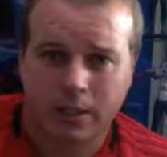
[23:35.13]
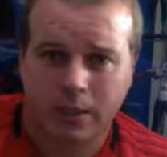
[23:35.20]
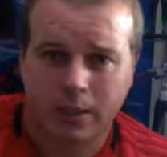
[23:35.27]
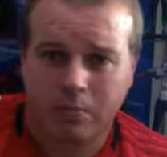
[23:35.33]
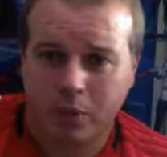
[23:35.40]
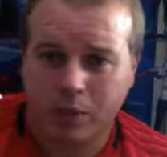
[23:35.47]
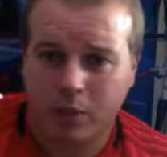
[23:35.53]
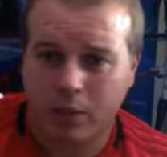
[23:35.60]

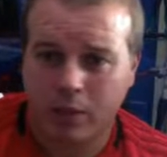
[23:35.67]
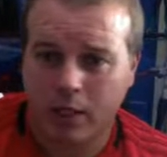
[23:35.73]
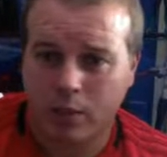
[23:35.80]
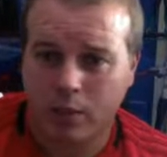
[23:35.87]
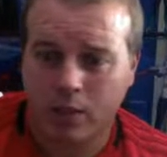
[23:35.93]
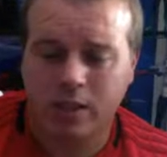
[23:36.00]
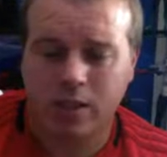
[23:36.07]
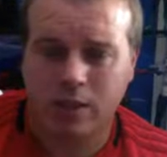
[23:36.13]
But he
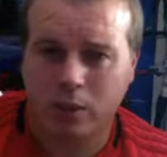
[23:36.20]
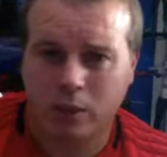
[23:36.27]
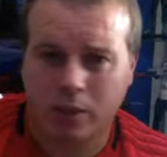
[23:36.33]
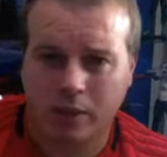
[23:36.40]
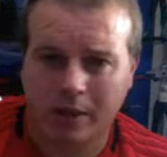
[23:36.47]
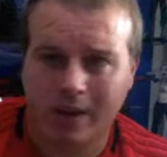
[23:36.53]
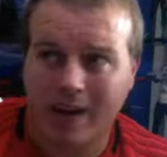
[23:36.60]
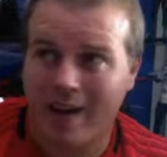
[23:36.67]
wasn't the only
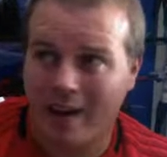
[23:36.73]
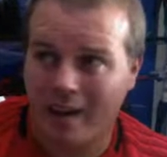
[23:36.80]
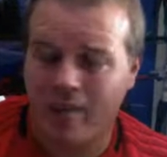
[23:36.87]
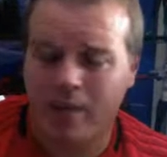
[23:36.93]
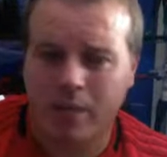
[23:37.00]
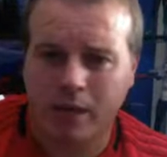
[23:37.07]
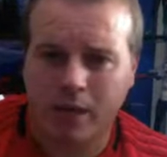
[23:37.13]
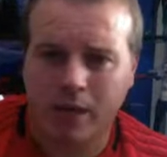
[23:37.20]
player.
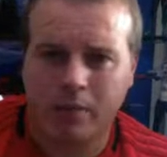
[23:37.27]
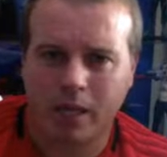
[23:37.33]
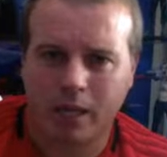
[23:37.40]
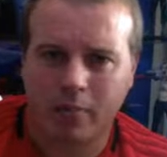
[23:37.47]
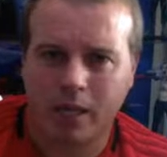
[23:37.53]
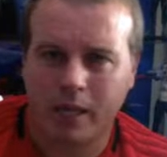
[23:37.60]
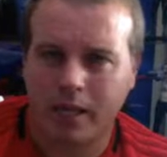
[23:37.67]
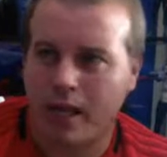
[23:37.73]
Every player played bad.